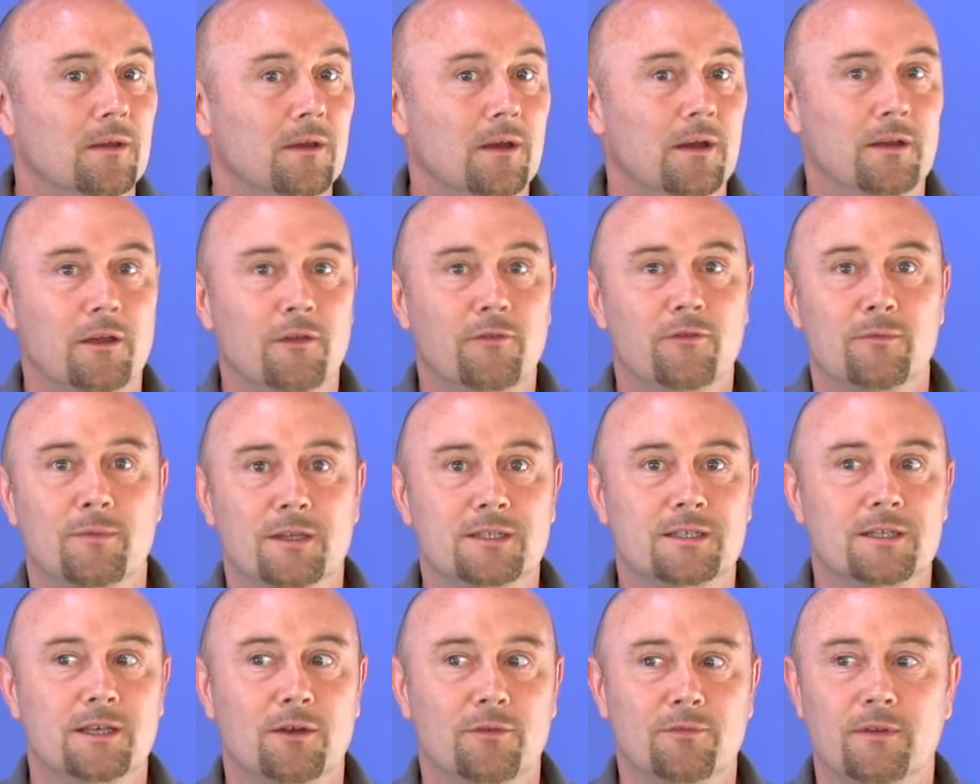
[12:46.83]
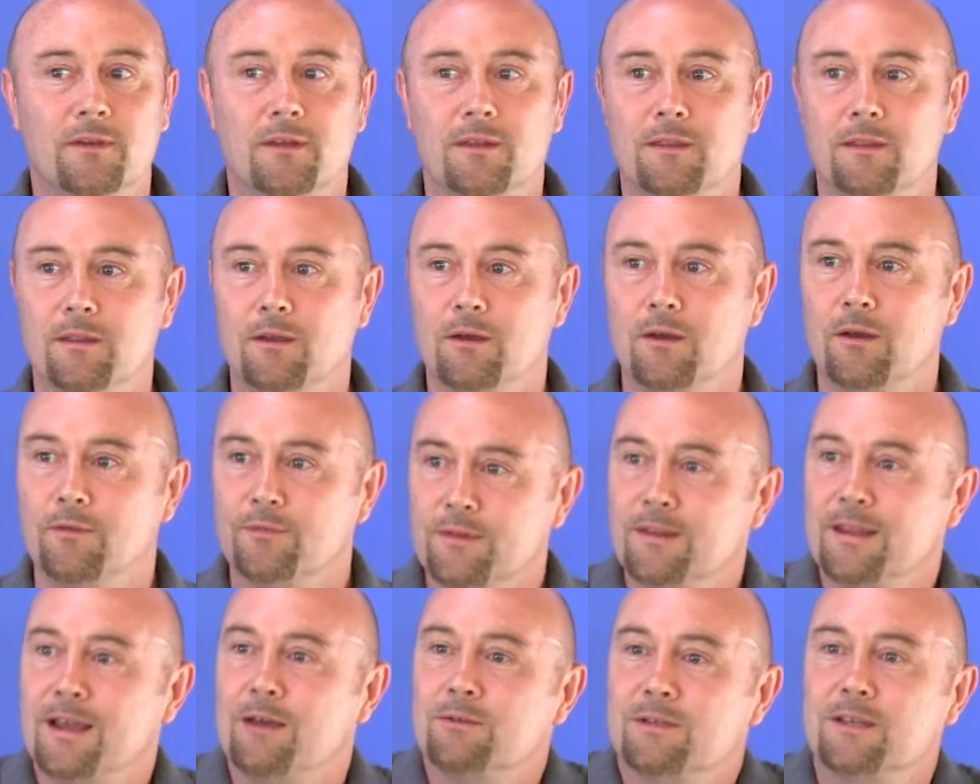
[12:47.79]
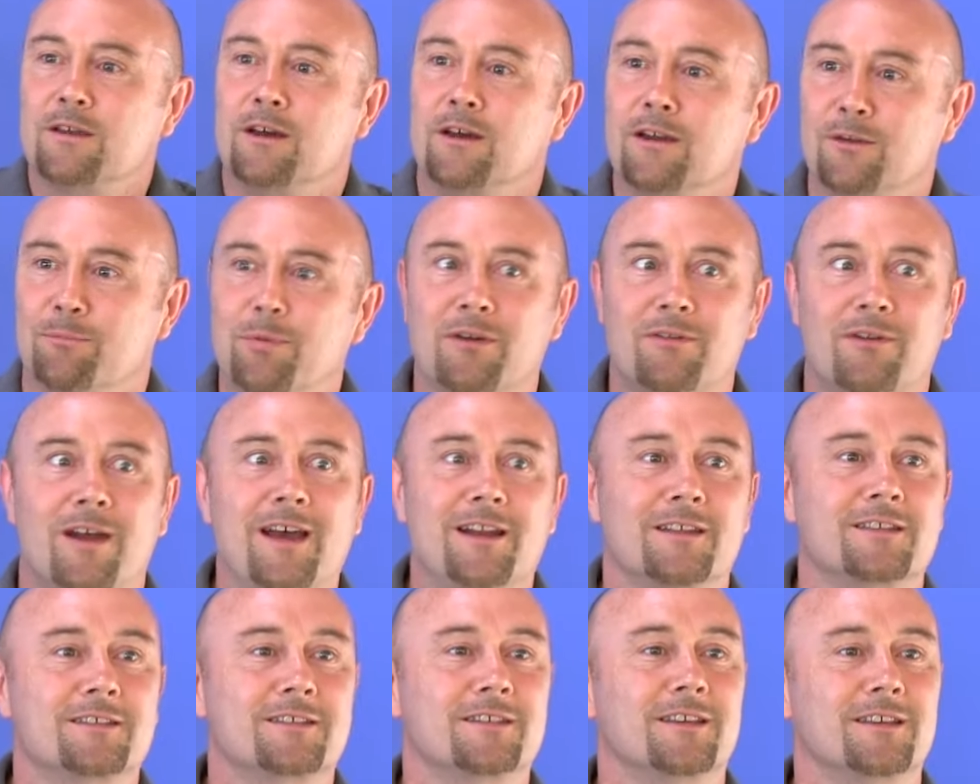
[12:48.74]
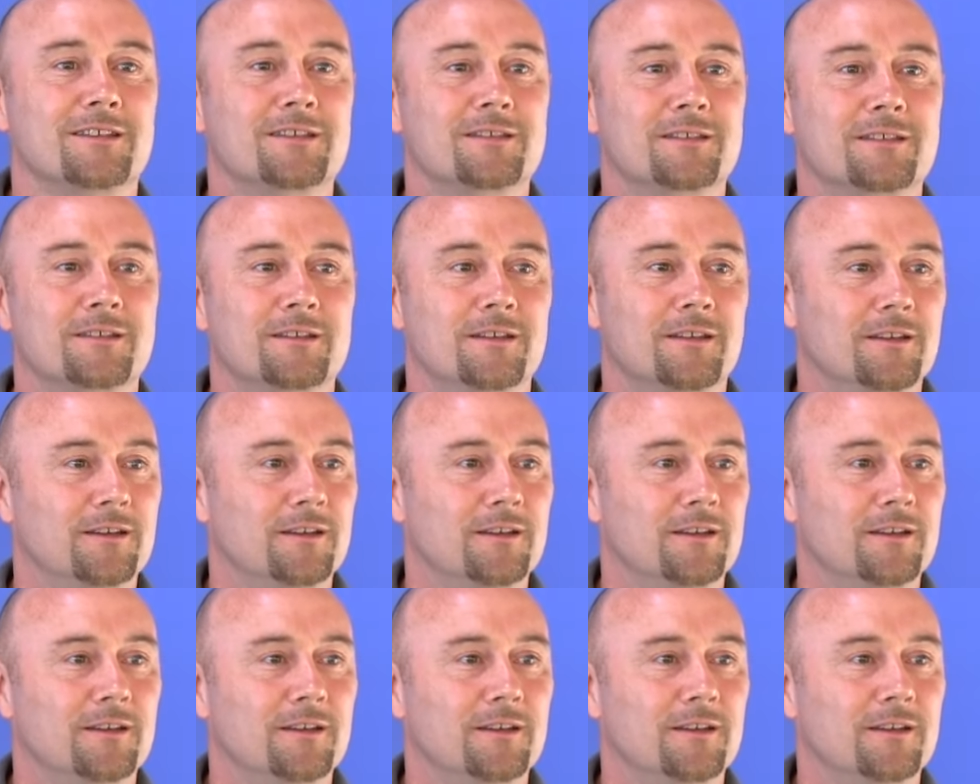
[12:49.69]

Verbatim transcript: I know for myself that often that was a kind of paralysis.